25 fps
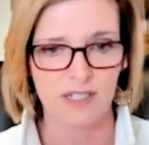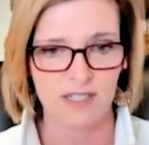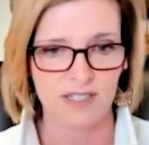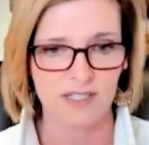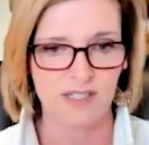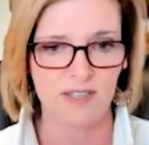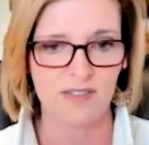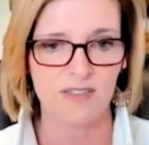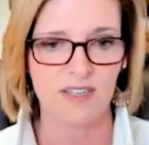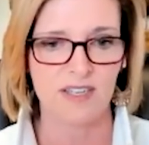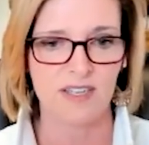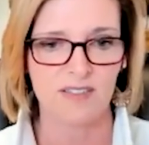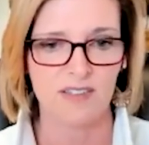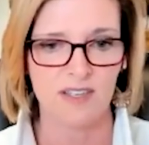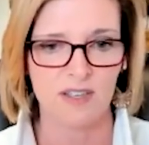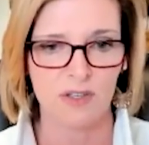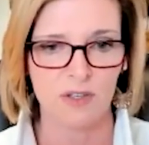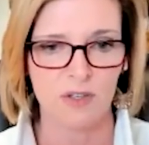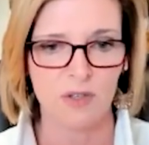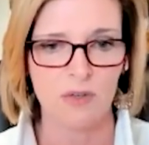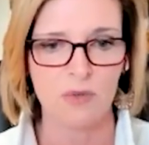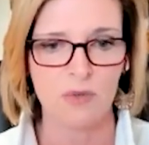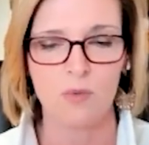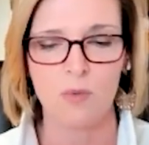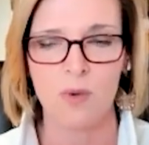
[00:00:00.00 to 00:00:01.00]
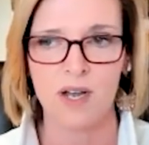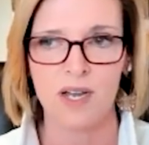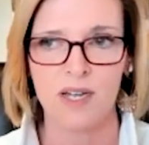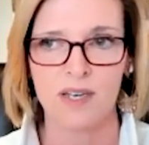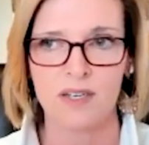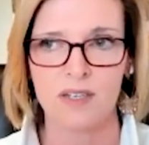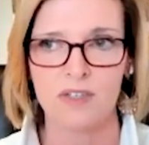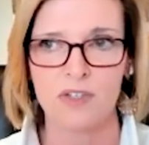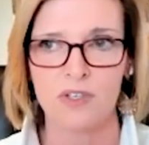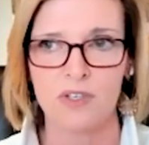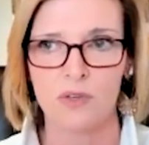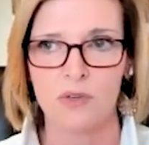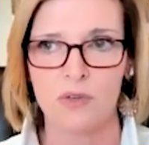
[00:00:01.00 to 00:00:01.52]
It's the thing that you
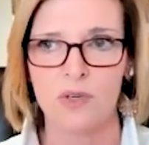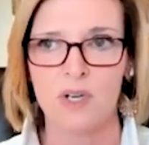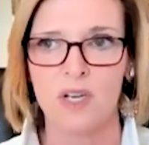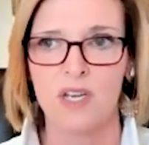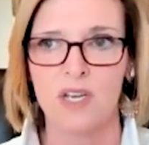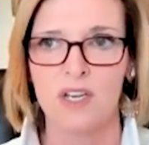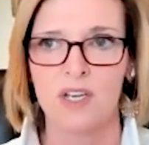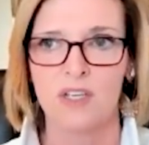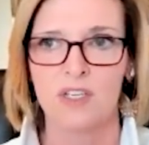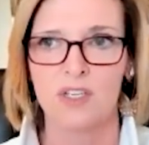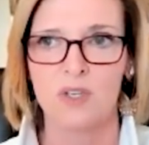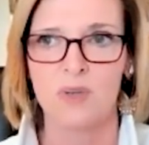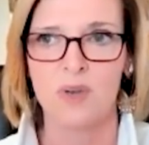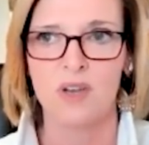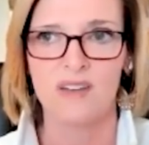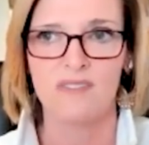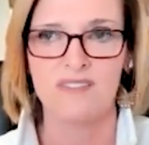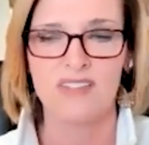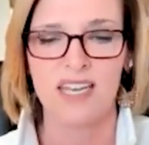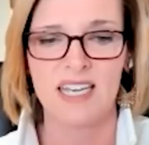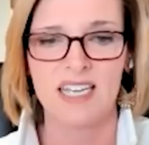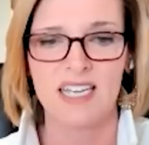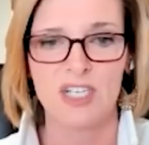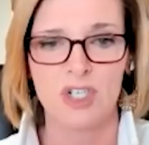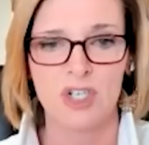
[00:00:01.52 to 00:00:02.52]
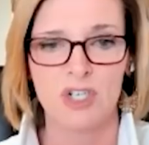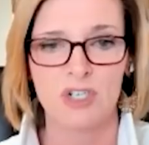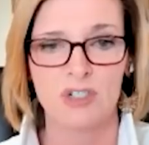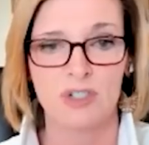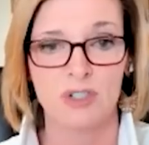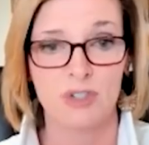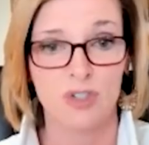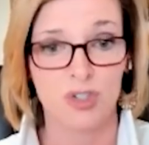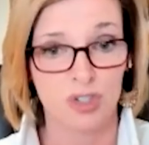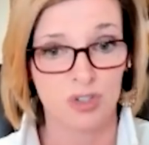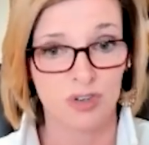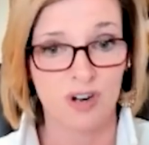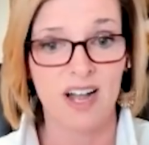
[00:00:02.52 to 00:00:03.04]
want. So you have that
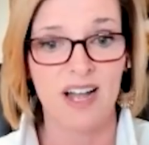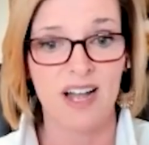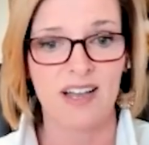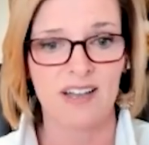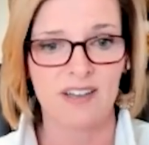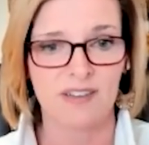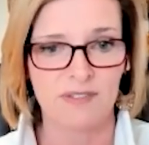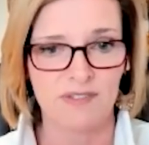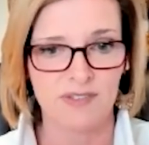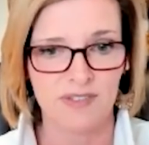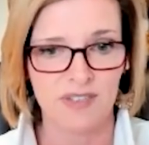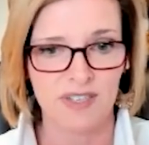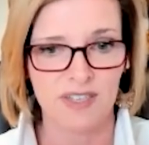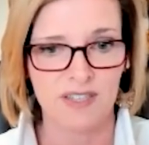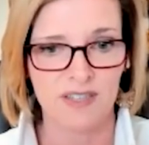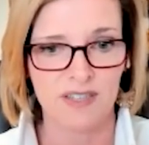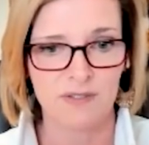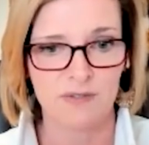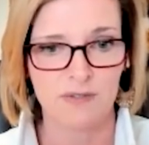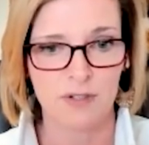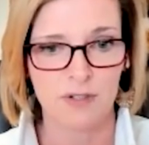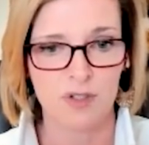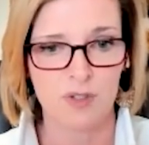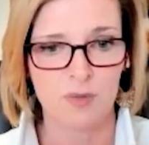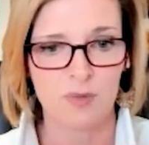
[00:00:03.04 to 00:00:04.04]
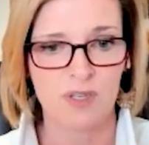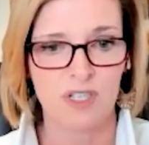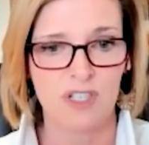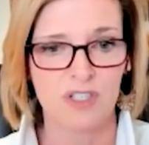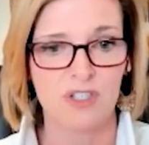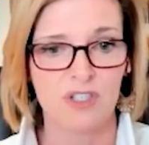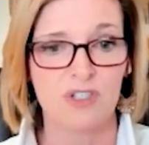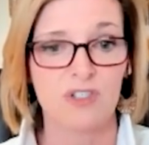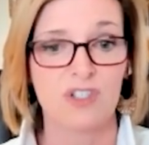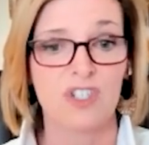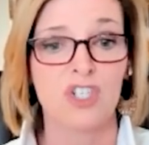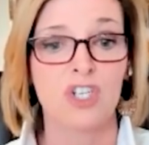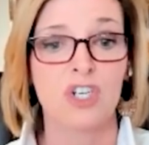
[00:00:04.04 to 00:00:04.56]
internal drive in the first
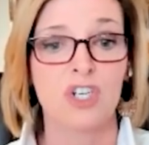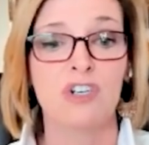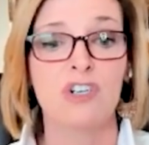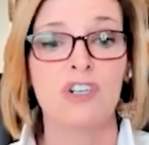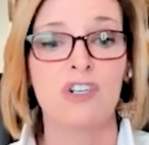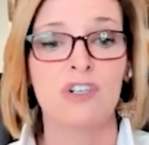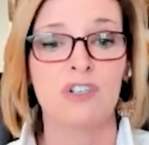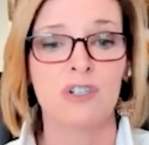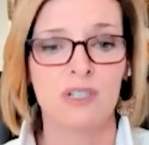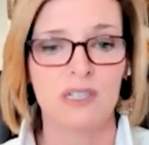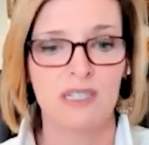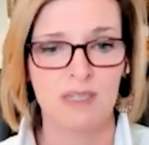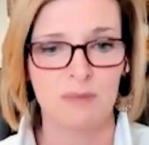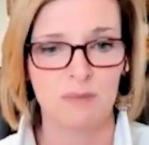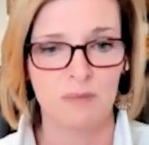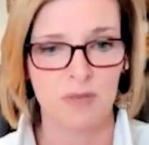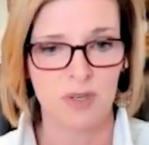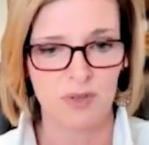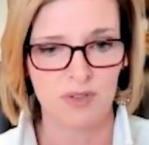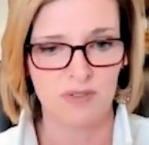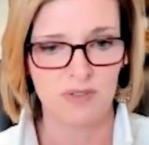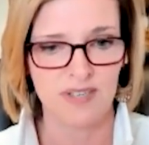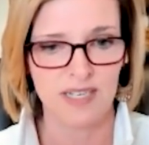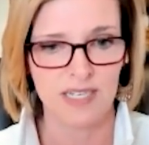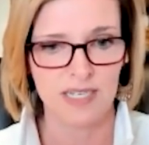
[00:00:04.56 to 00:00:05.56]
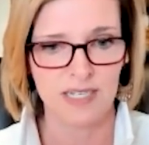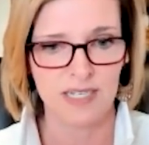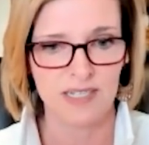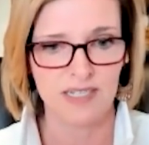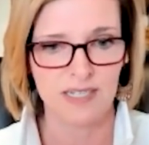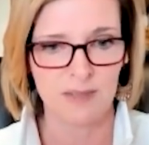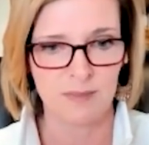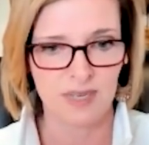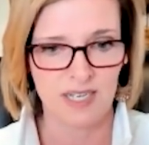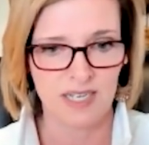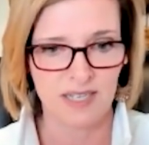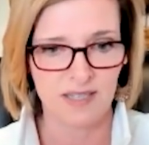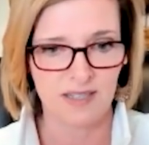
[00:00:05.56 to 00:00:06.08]
place. You're internally motivated
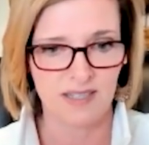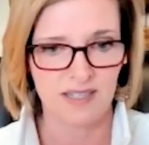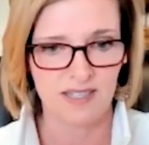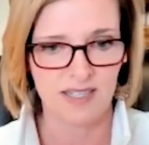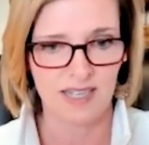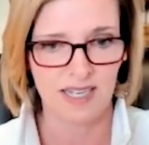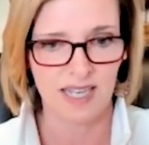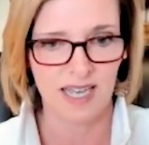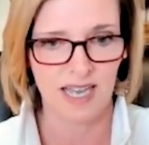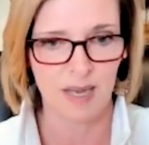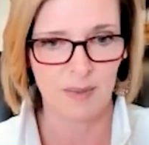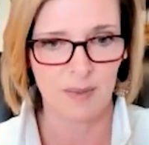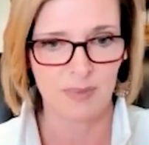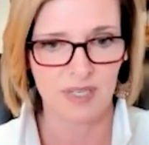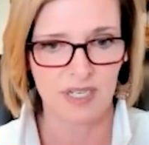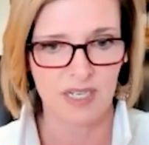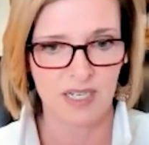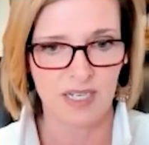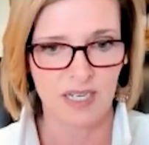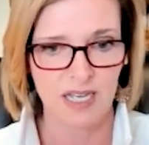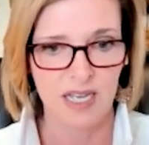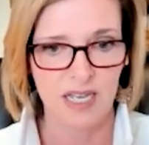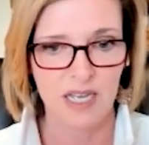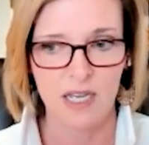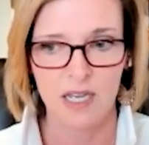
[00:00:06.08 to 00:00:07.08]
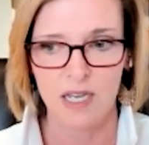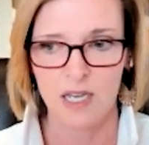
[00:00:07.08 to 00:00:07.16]
to make the thing happen.